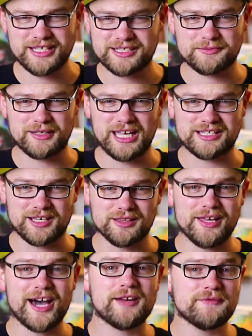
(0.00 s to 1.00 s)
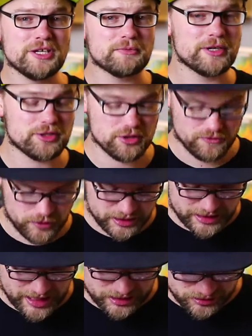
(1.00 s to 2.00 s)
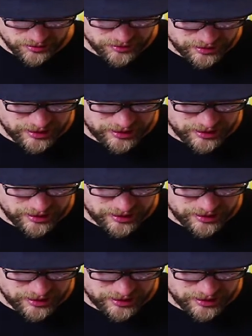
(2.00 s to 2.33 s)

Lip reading: it's a lot of the original voice cast, so